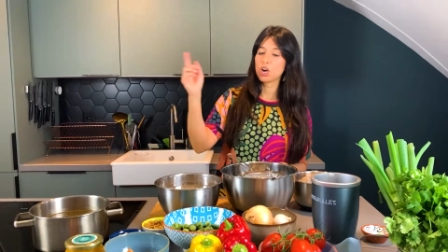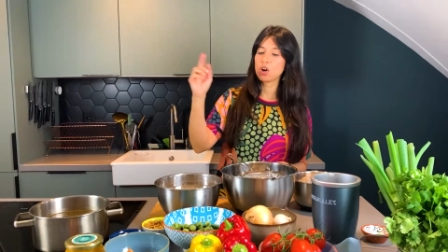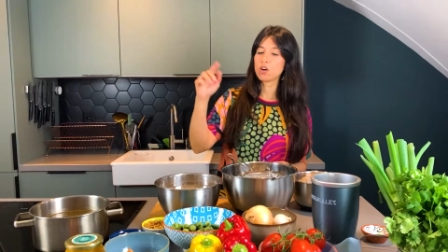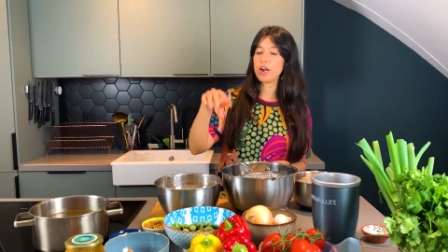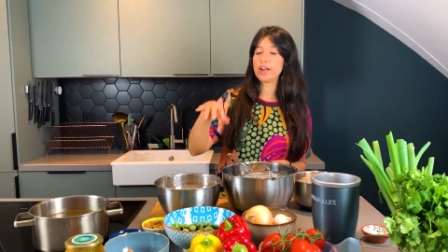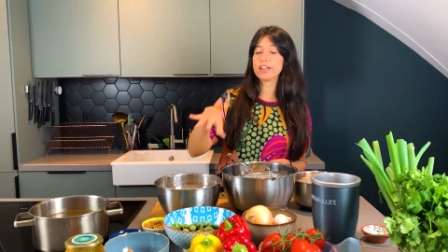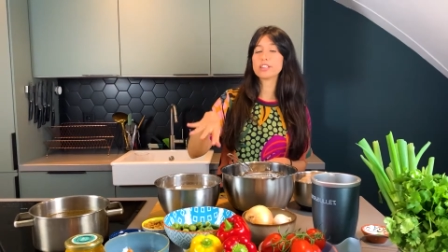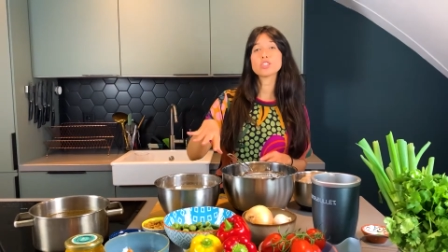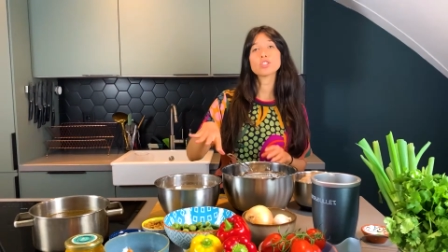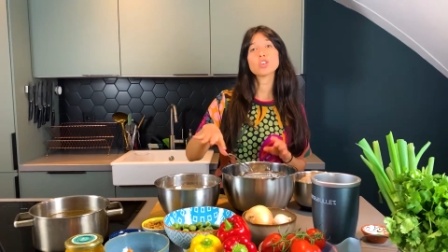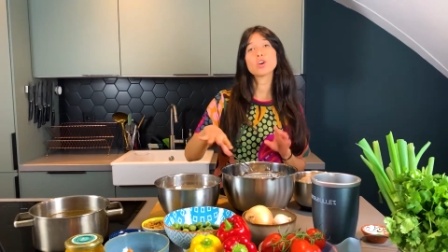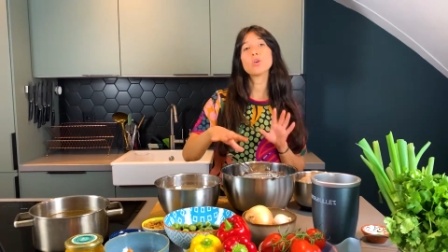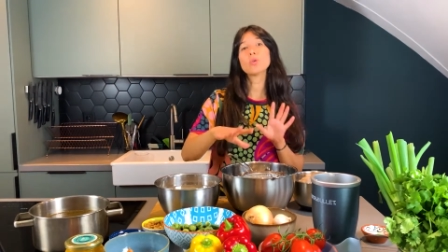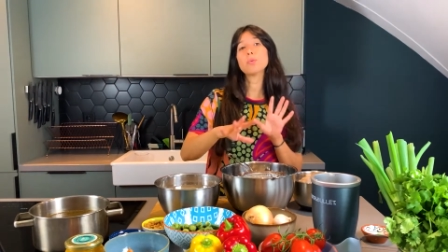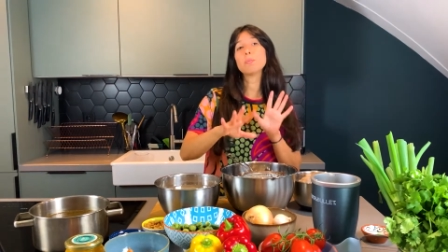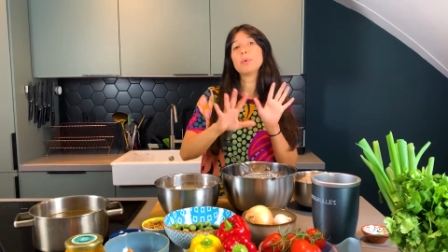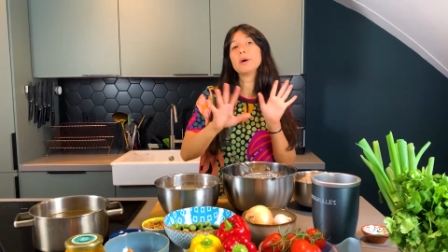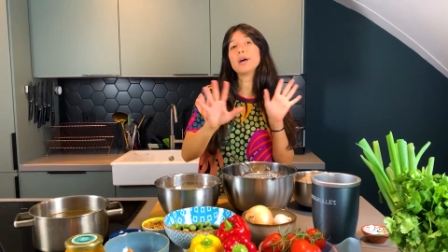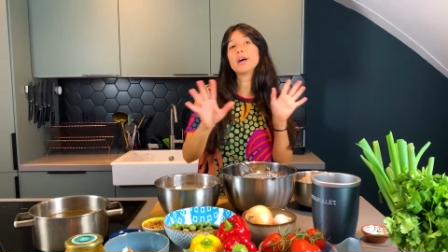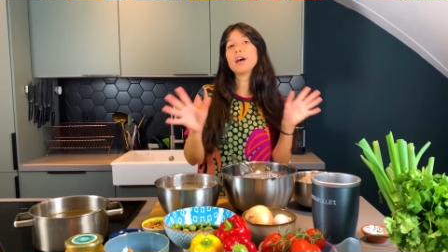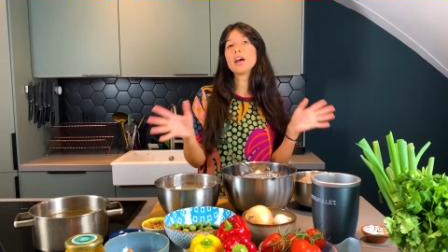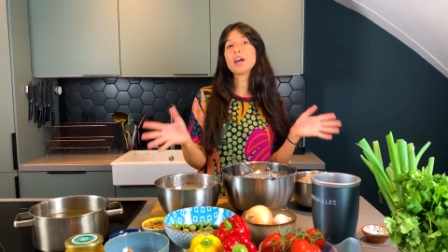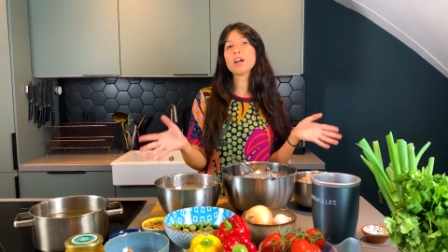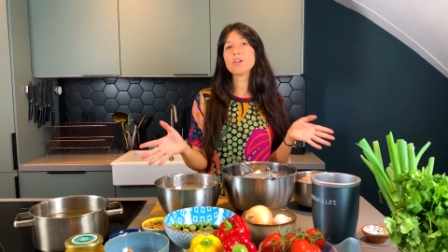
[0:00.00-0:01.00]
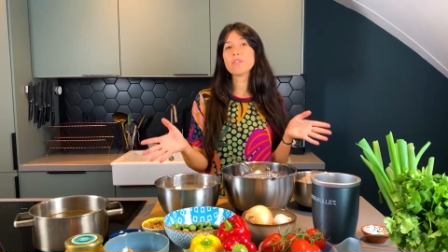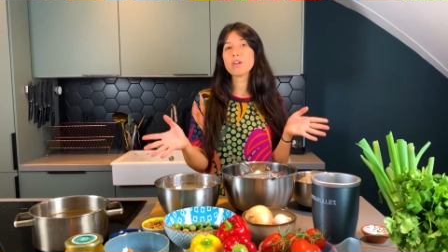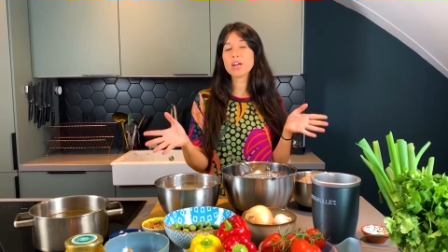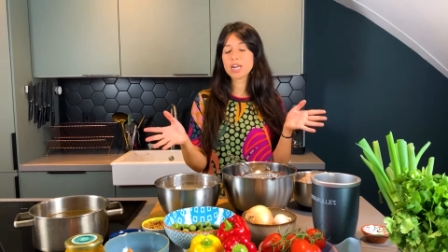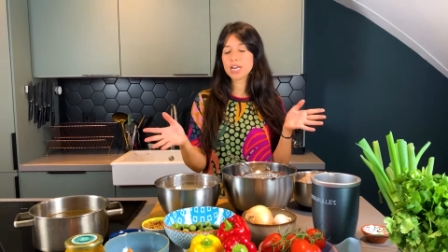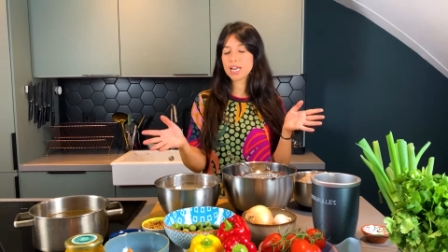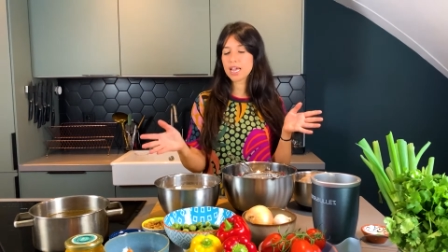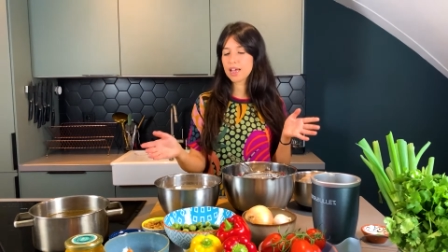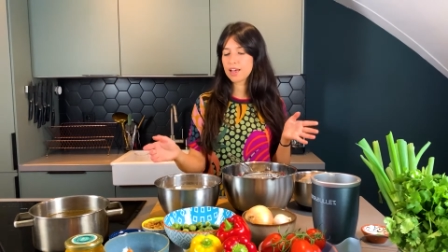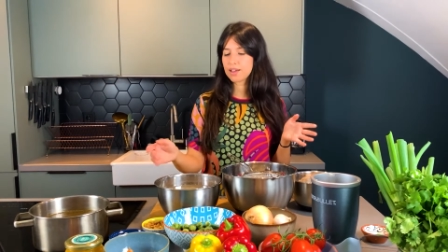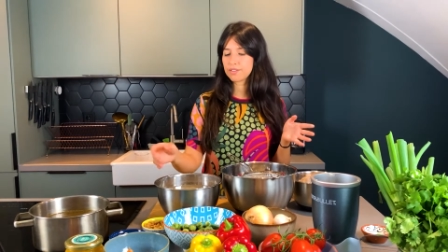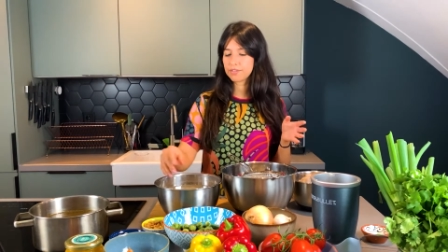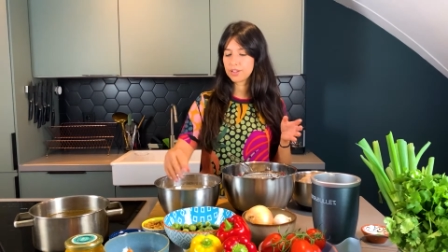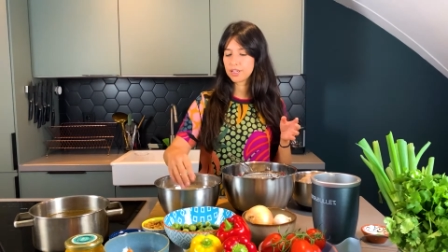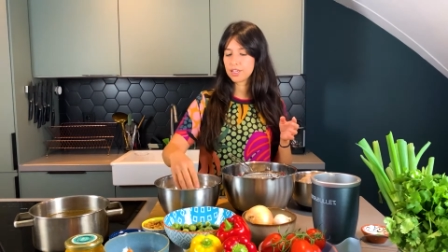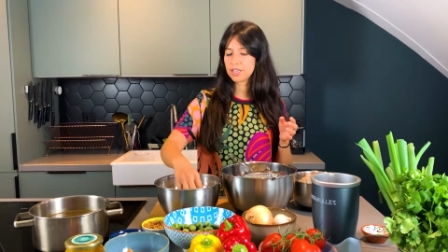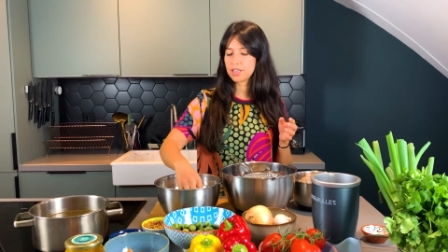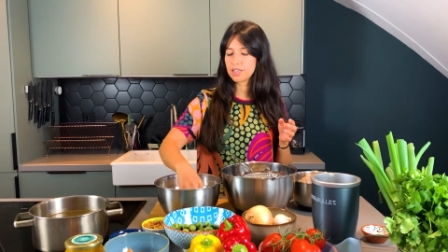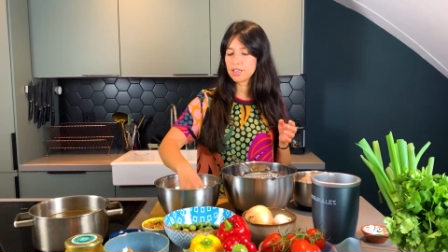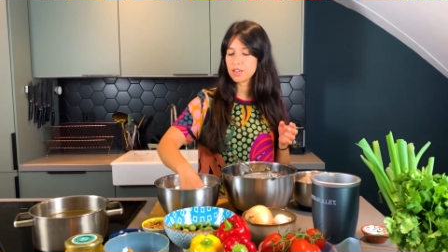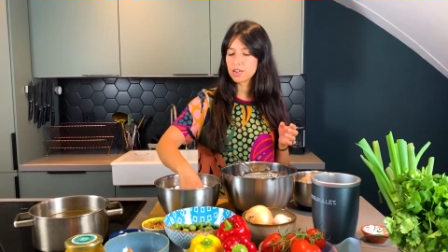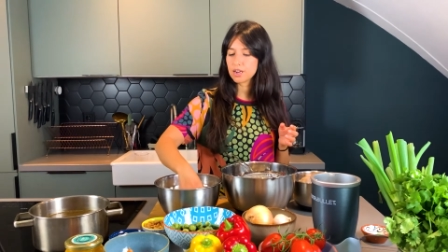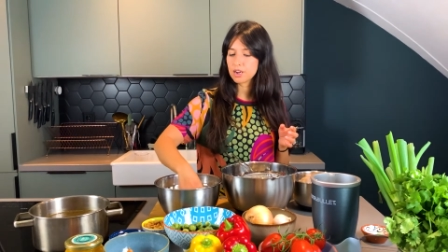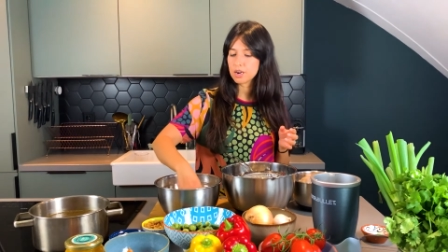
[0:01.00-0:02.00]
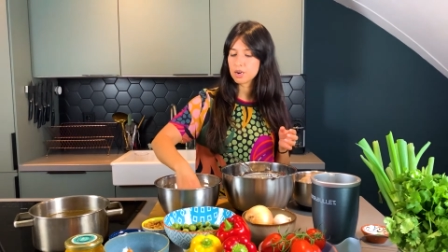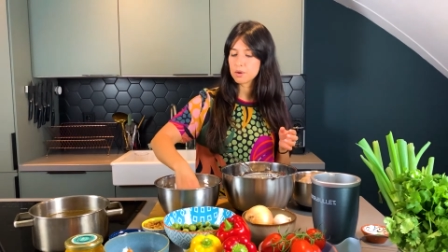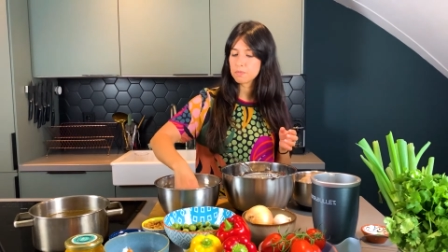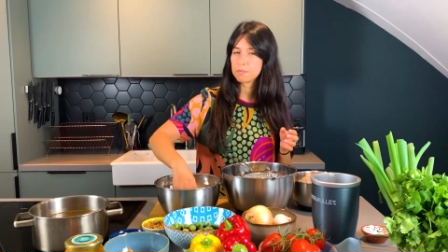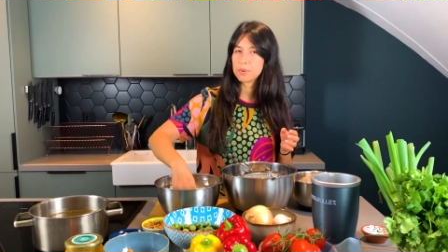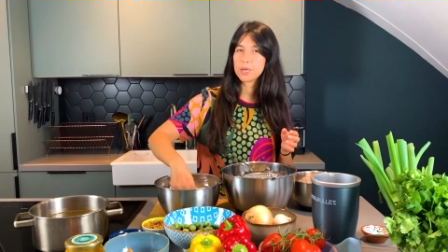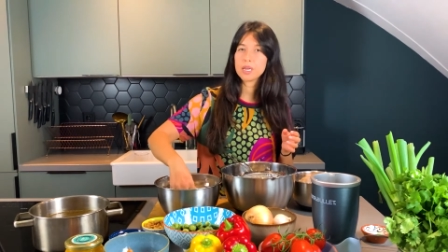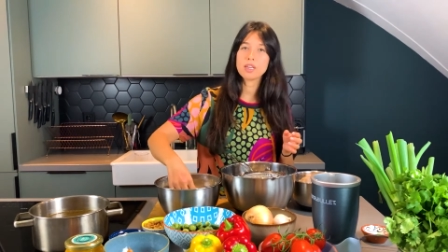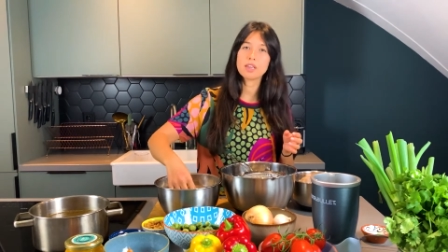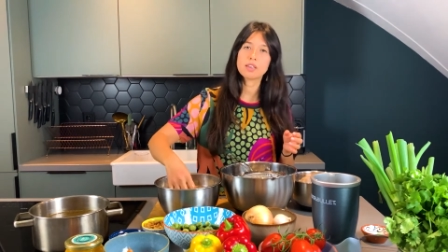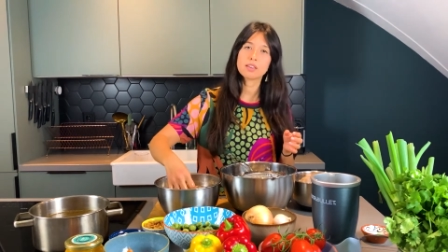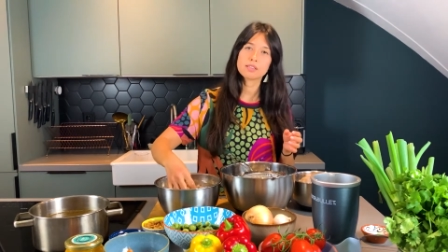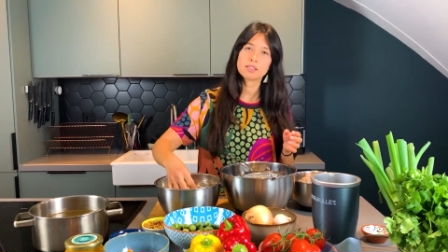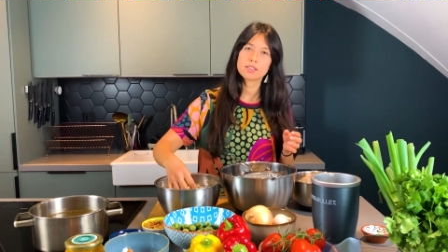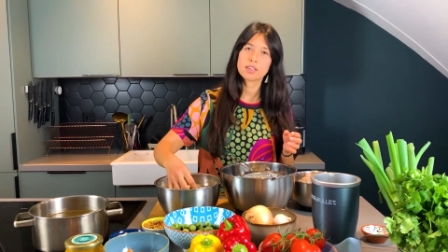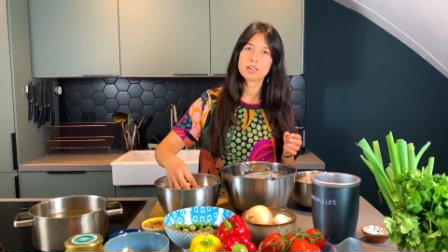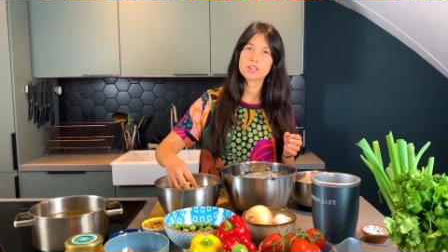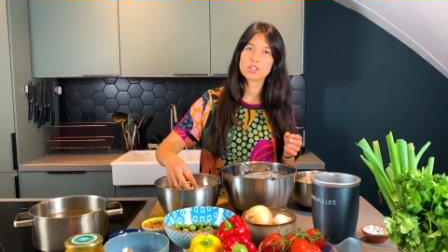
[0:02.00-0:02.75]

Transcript: right, but I already have it here, beans that I